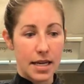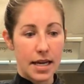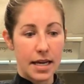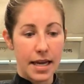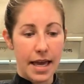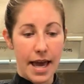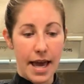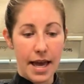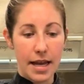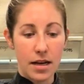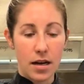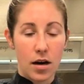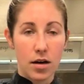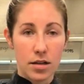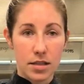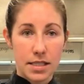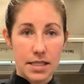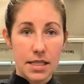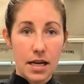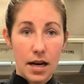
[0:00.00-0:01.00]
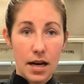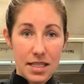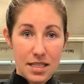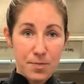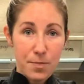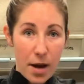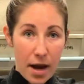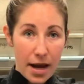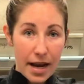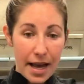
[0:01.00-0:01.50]
Again, our sauce
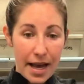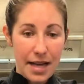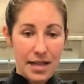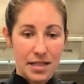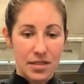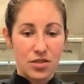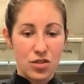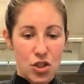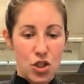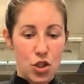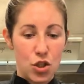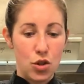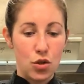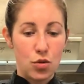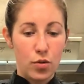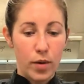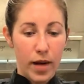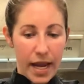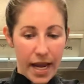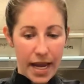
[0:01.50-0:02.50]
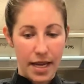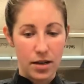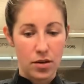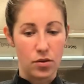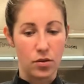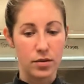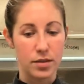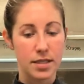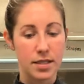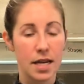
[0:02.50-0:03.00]
pot has two
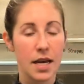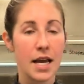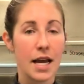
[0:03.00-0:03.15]
handles.